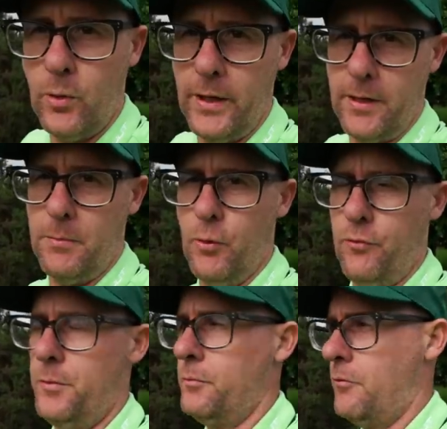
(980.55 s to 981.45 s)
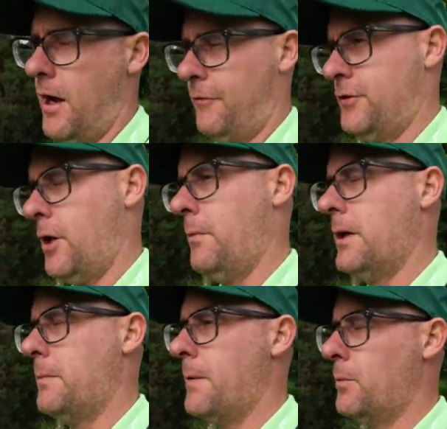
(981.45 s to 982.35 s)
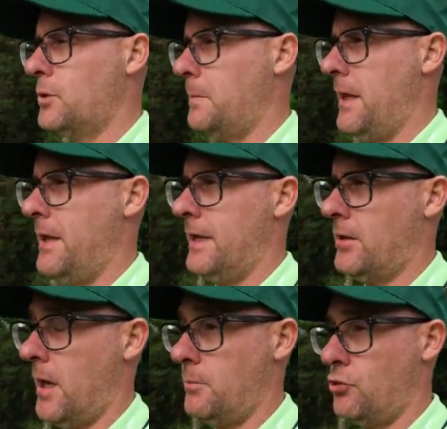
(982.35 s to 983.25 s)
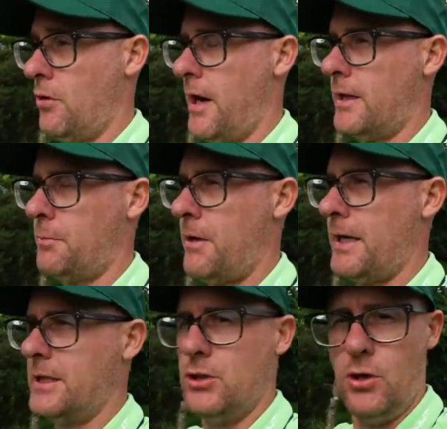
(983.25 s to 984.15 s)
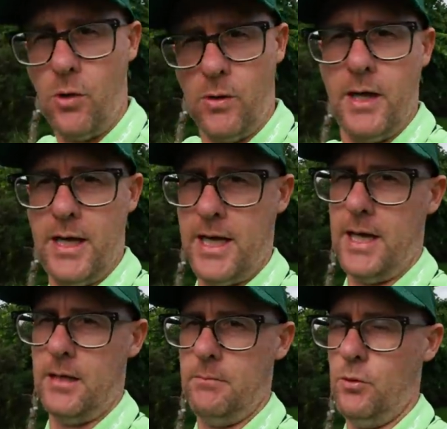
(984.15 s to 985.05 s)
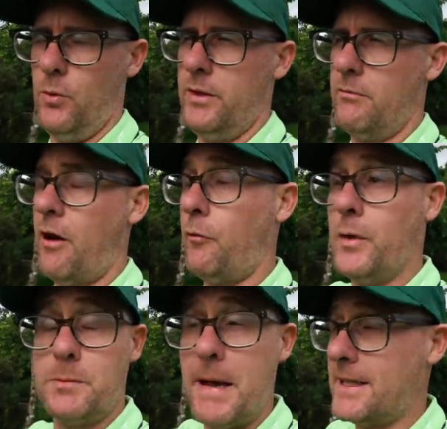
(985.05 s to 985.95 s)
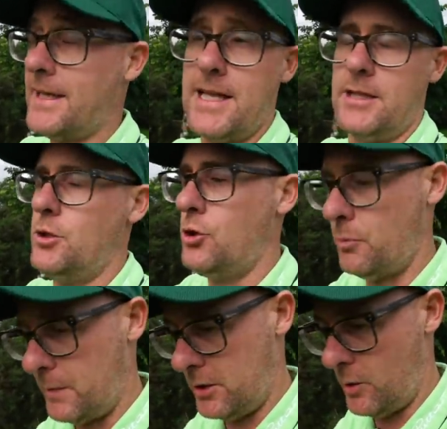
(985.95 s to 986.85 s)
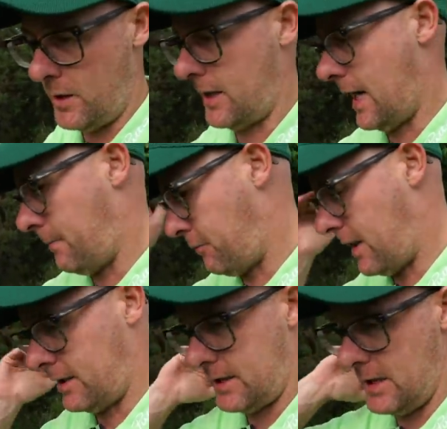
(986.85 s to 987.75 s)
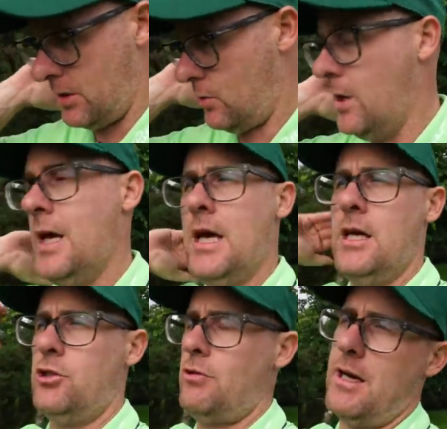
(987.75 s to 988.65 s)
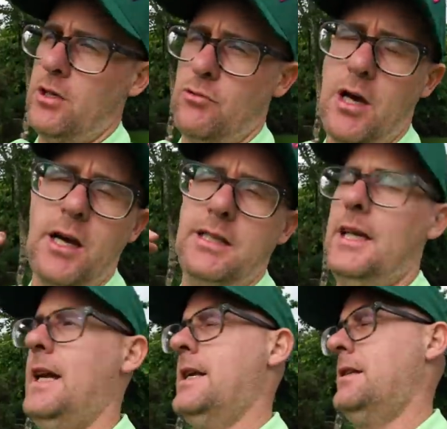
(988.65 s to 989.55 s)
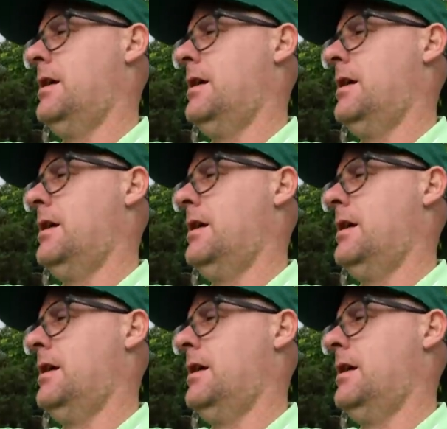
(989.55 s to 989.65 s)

all hit the ball from the rough. So many people spend their time trying to practice not hitting the ball in the rough, which makes sense. You should be doing that, practicing your straighter drives, hitting less